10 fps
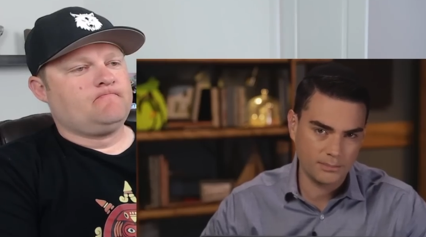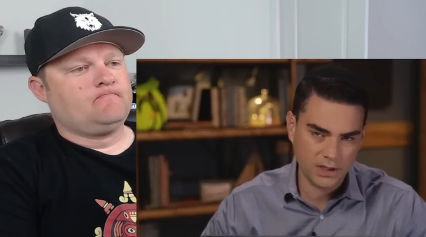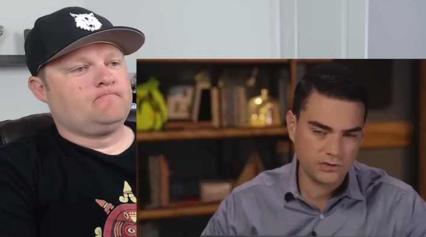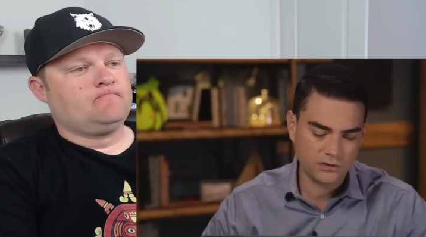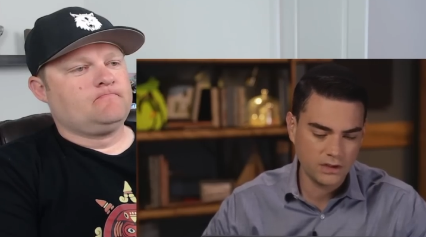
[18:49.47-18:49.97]

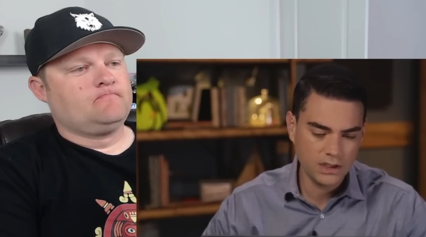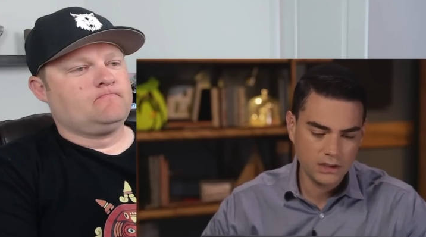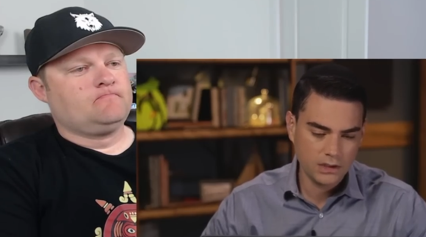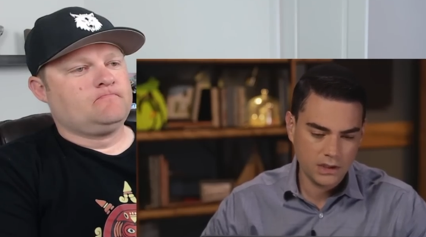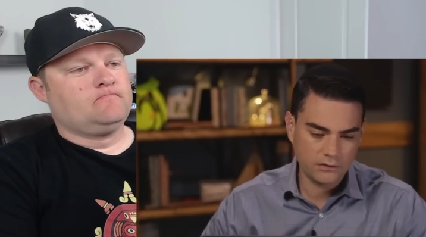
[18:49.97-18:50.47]
Speaker 1: budgets,
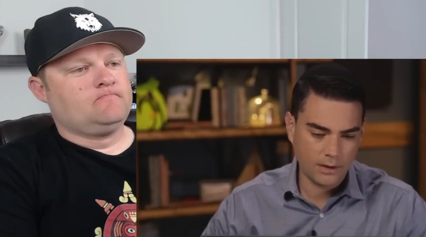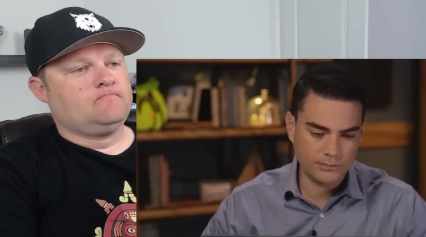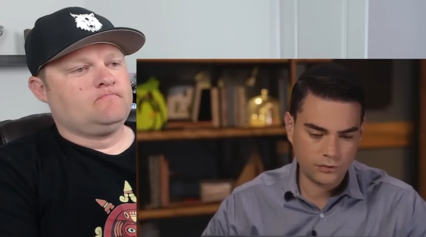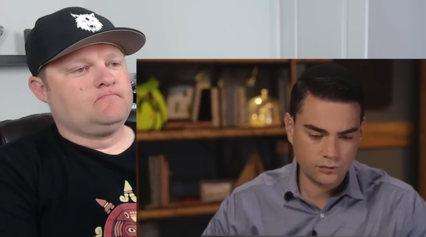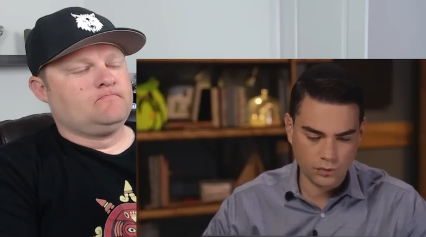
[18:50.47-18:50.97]
it's
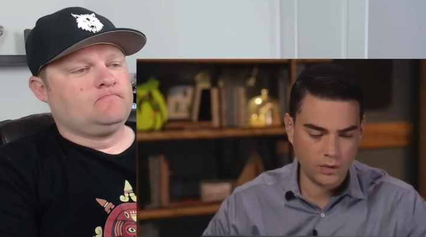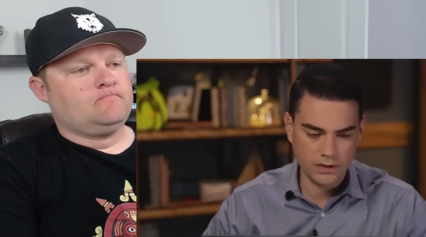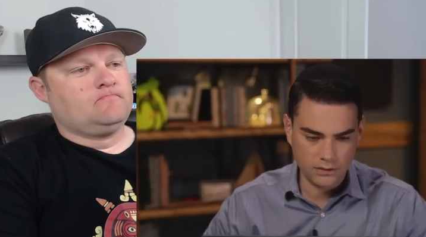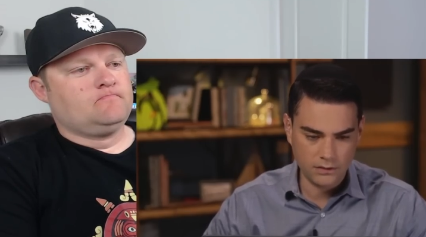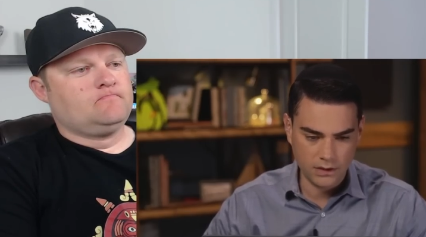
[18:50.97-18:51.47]
helped
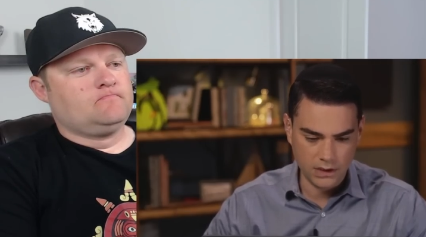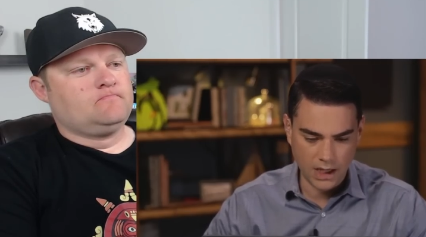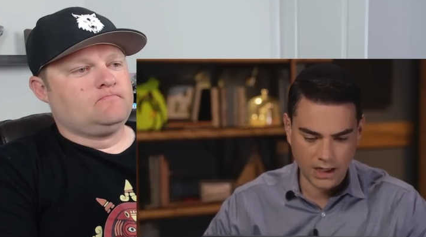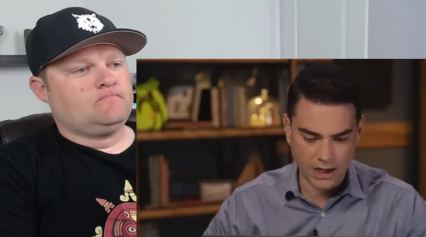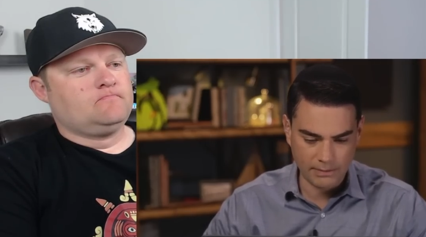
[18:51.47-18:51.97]
destroy the
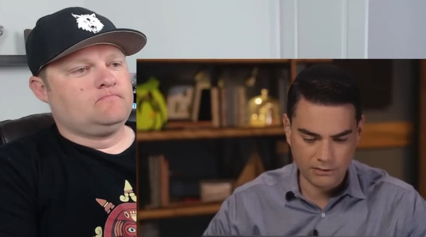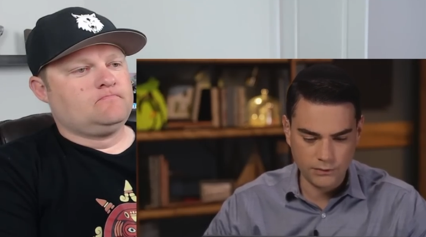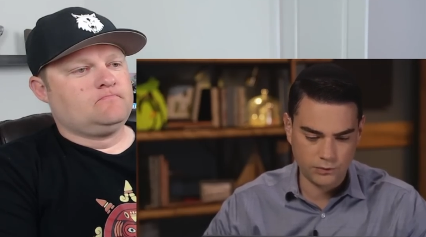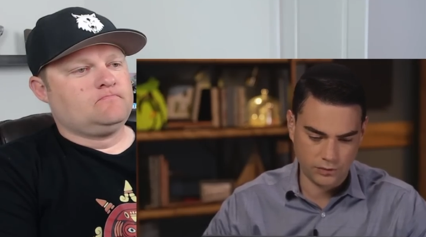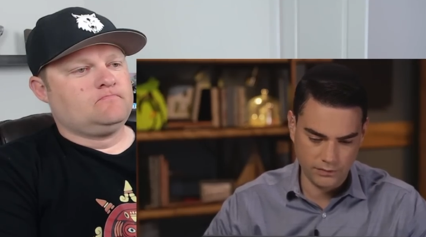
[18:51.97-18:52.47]
economic
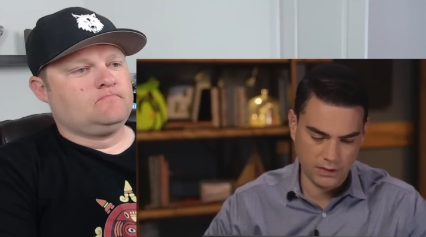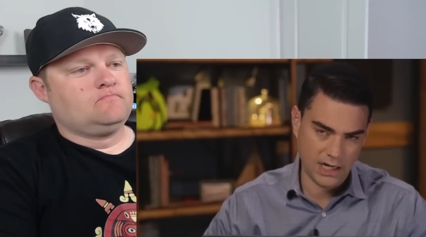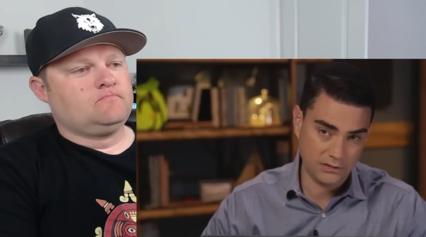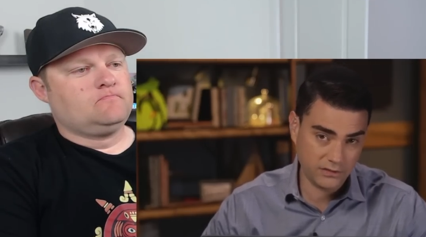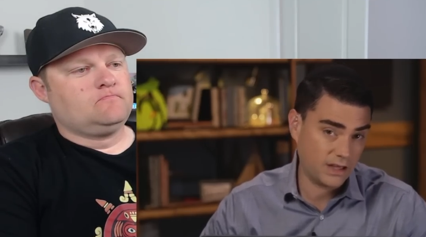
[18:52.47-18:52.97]
future of the
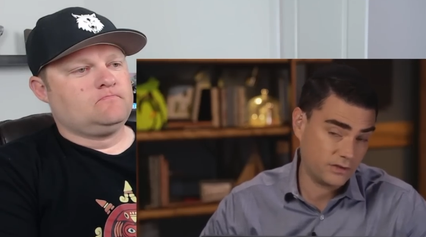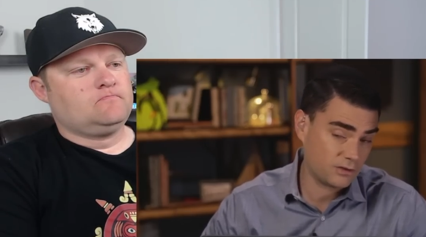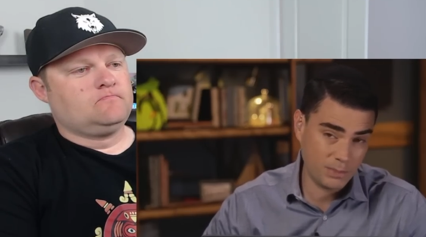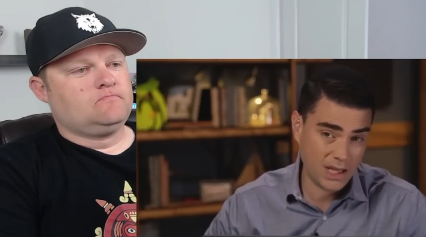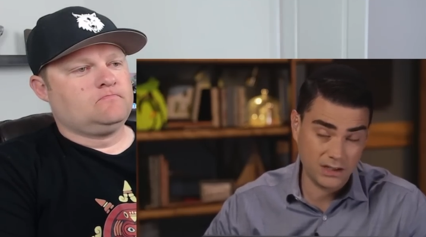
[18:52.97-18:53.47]
United States.
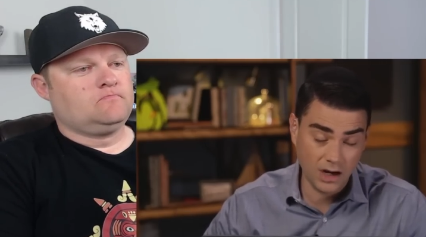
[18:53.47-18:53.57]
That's bad